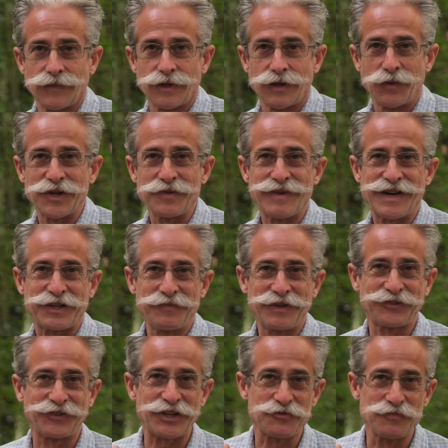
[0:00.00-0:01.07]
Welcome back to
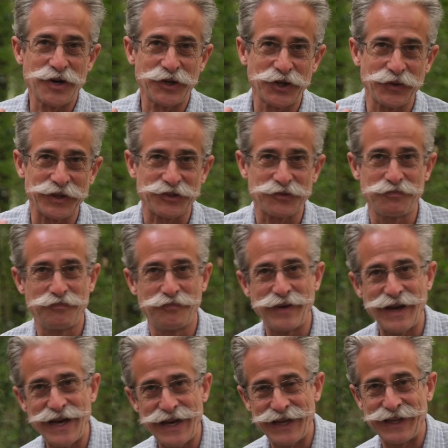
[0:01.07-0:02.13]
Mustache Moto. It's
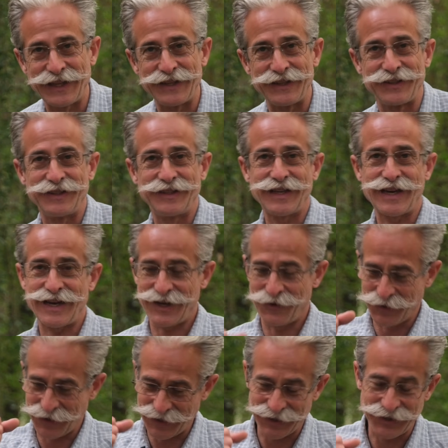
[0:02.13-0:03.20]
Ben. Today
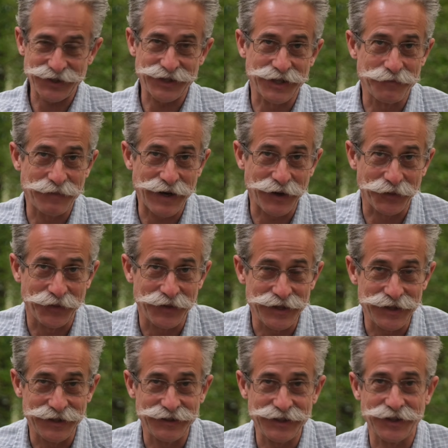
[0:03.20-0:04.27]
we're going to talk about
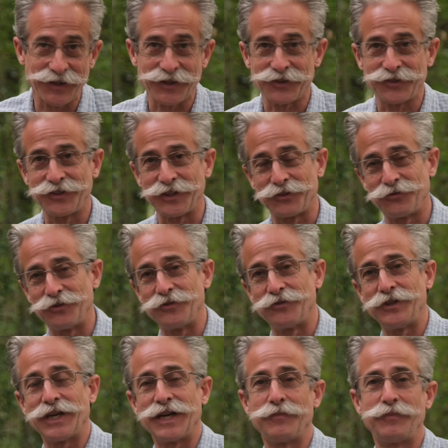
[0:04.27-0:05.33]
the
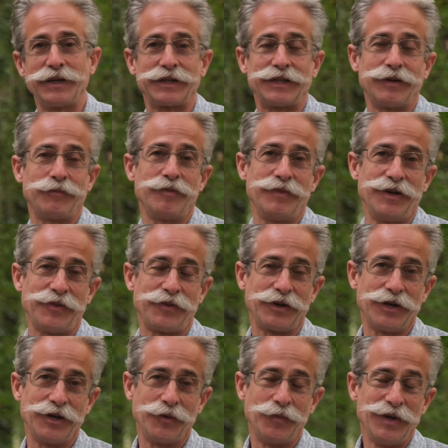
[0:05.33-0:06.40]
DR650 I picked up a month
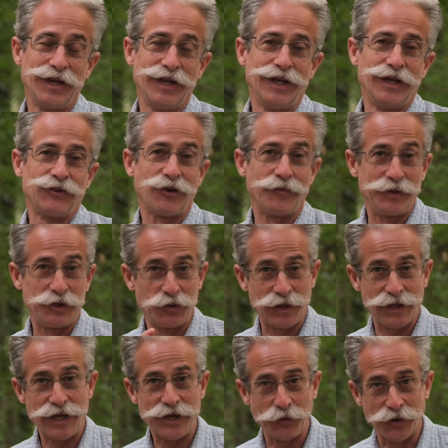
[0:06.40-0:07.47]
ago. So I've been doing a
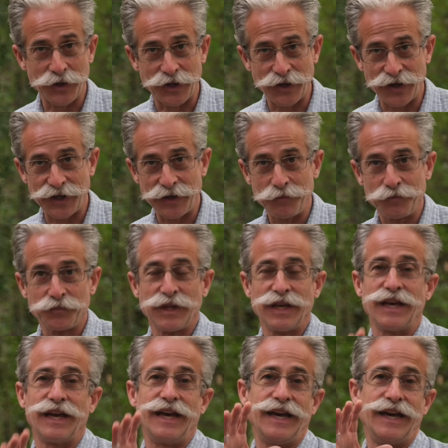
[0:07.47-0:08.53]
lot of work on it,
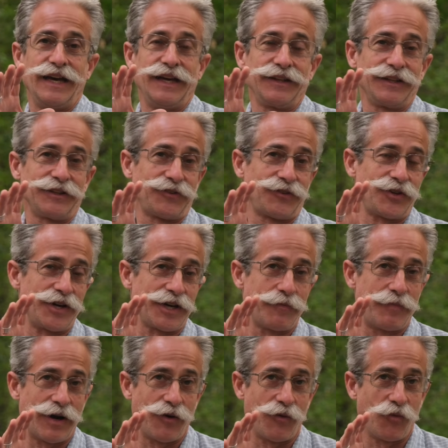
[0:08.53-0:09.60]
and let's talk
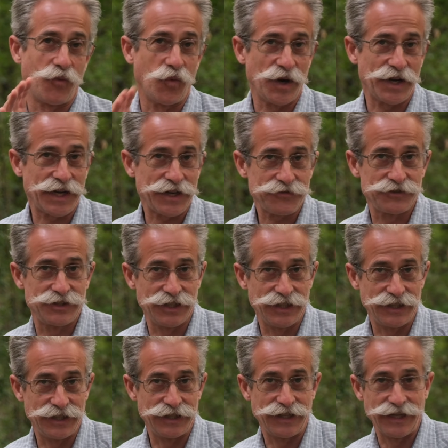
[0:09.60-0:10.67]
about what I've
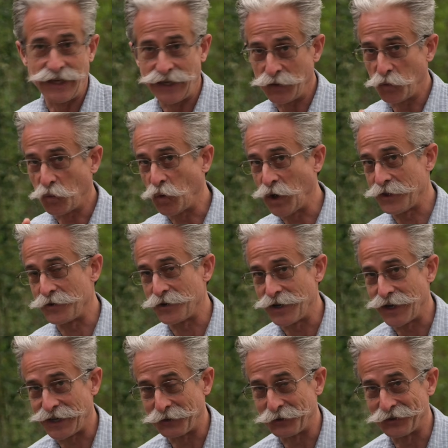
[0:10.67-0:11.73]
done and whether or
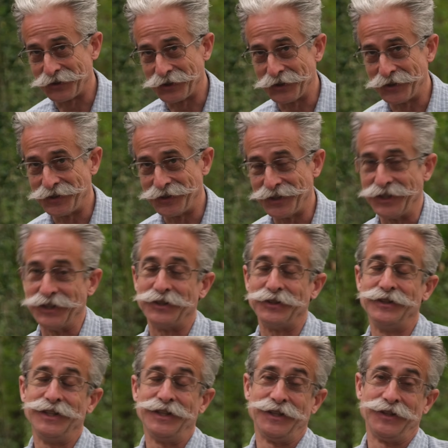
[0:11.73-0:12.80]
not it was a good deal.
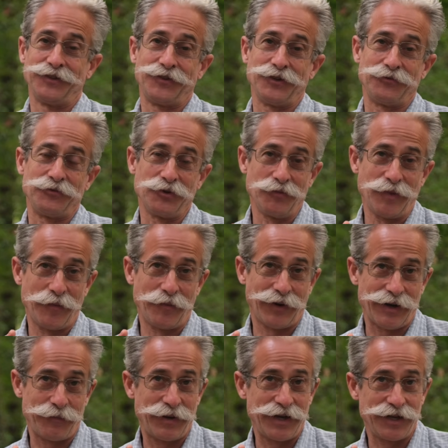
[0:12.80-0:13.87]
So if you remember, I
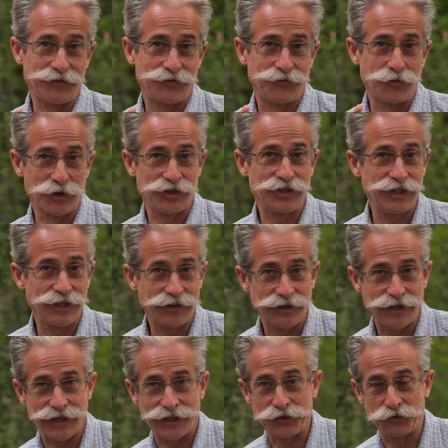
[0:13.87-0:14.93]
paid
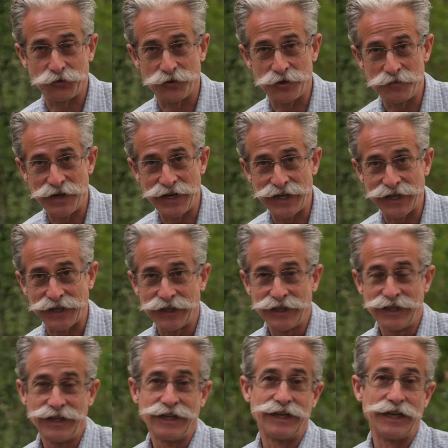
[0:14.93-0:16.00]
$1,400 for the bike.
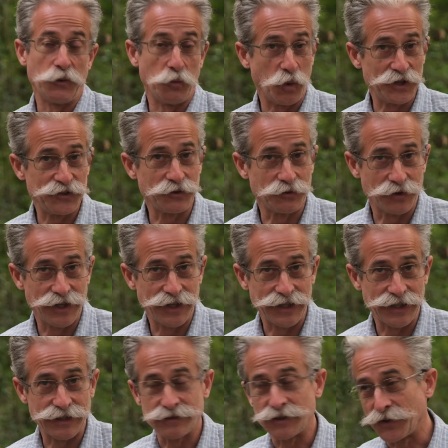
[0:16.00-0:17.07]
It wasn't
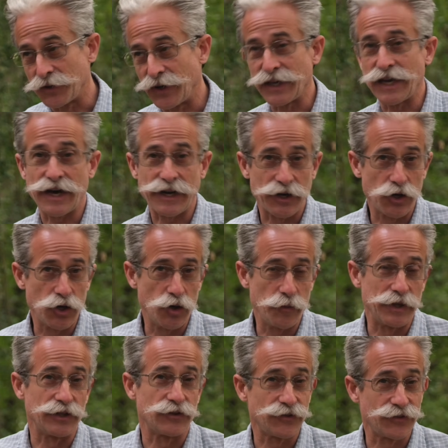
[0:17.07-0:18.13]
running, although I got it home and
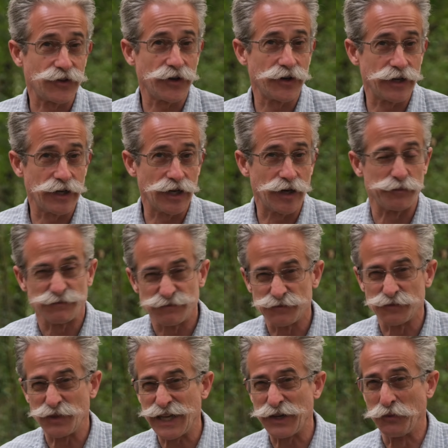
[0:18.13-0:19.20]
it started up,
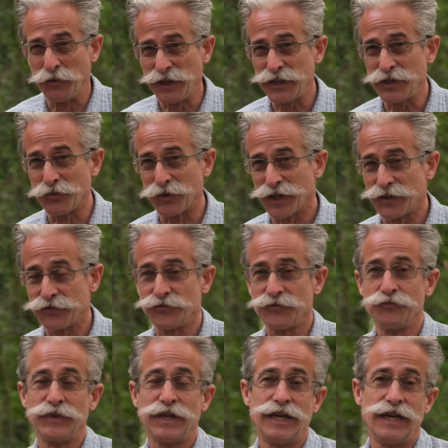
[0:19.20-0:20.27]
ran really rough.
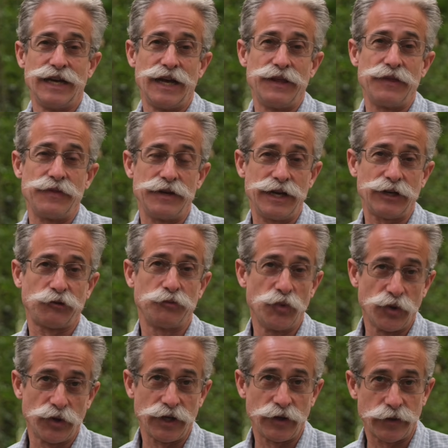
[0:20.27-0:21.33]
And then the next
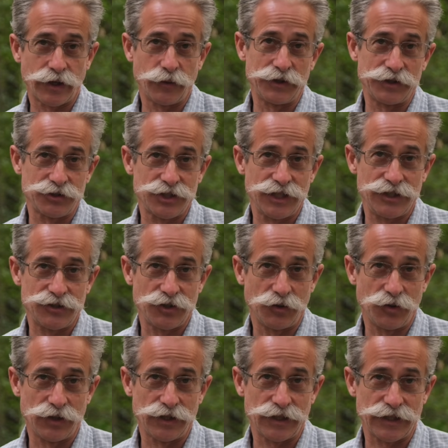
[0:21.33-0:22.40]
morning when I went to change the
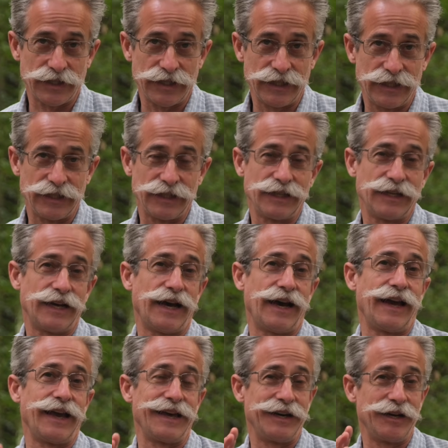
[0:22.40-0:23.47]
oil in it,
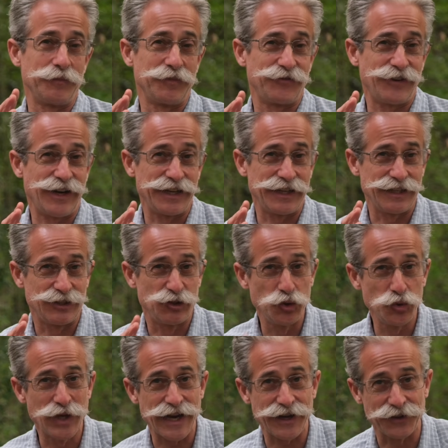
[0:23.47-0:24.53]
I ended up finding 2
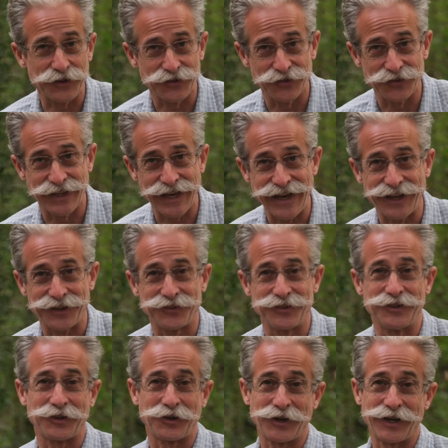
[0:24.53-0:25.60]
gallons of gas in
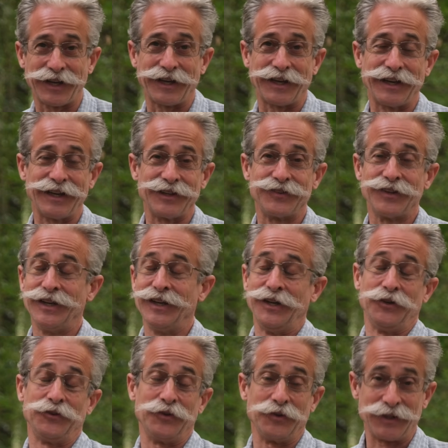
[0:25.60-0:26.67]
the crankcase.
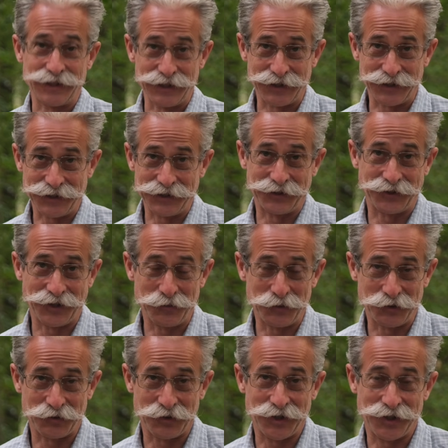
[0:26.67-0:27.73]
So clearly something was
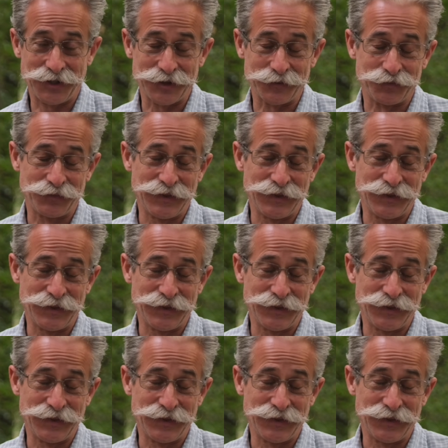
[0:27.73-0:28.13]
wrong.